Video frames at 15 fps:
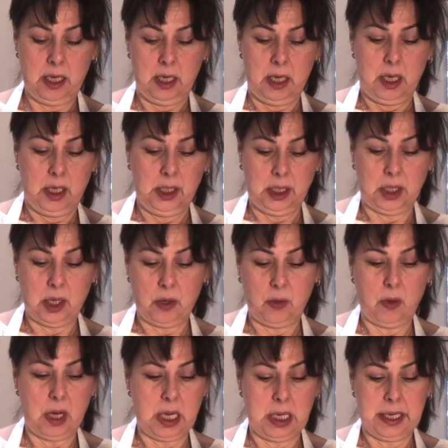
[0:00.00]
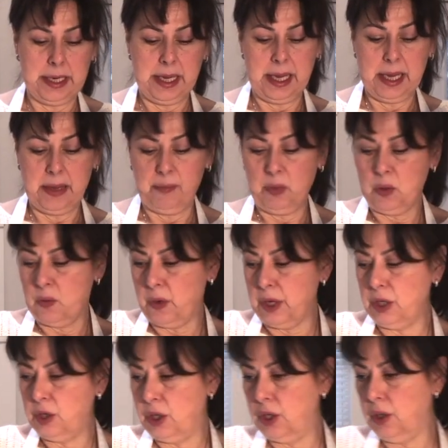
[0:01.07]
So I am going
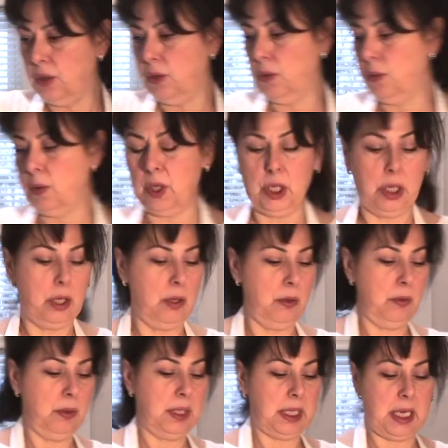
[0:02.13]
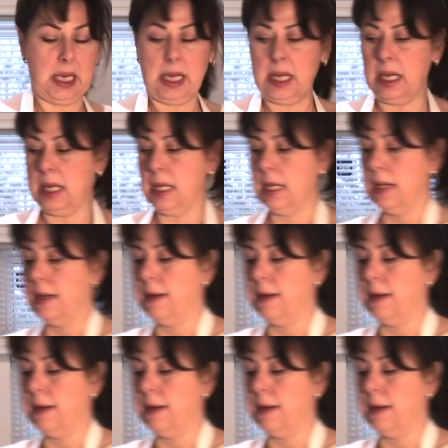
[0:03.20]
to use a